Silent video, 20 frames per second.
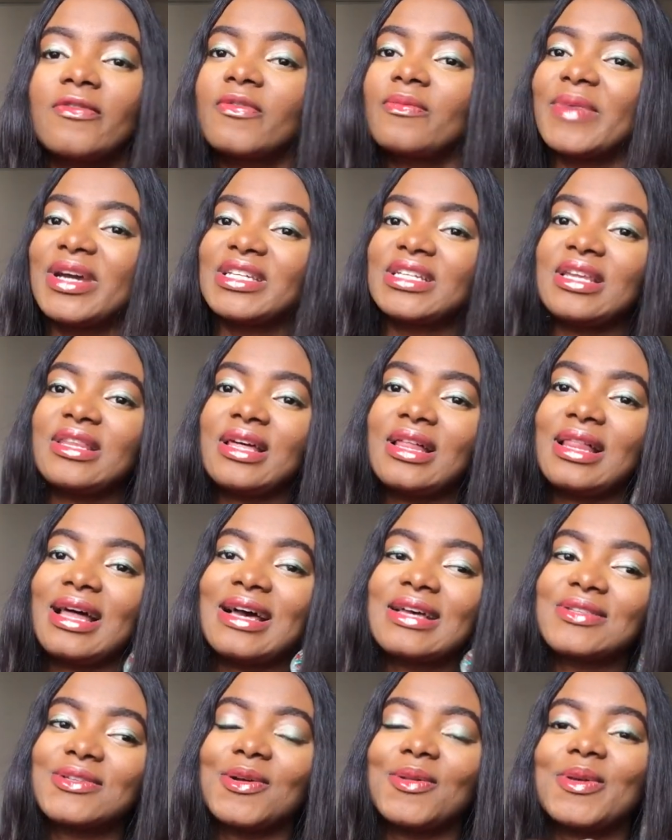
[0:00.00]
My channel
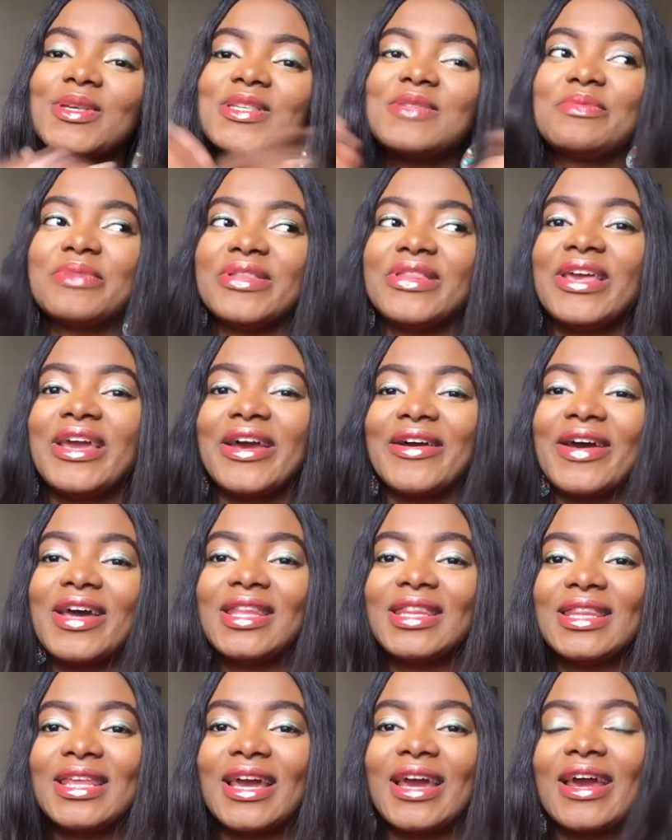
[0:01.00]
has always been here
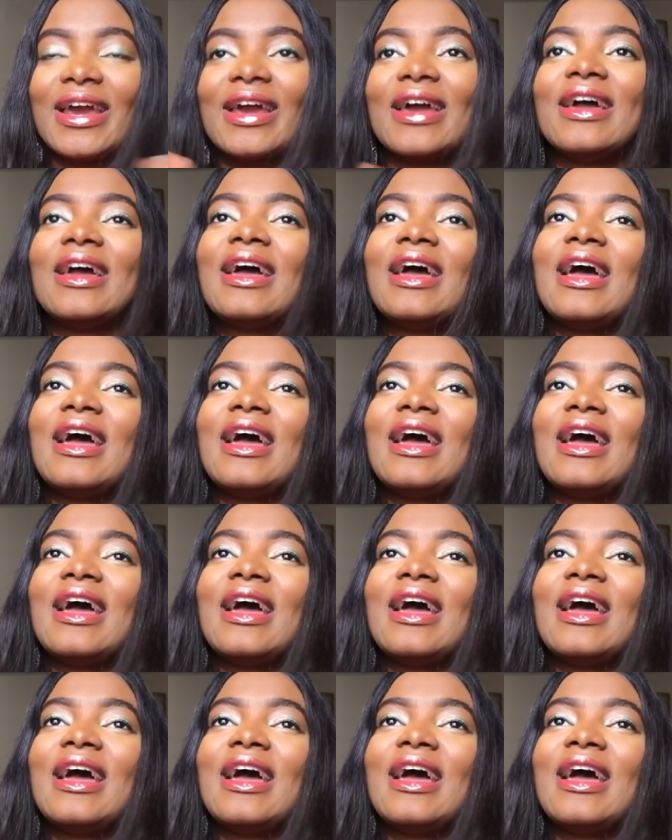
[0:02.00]
and there.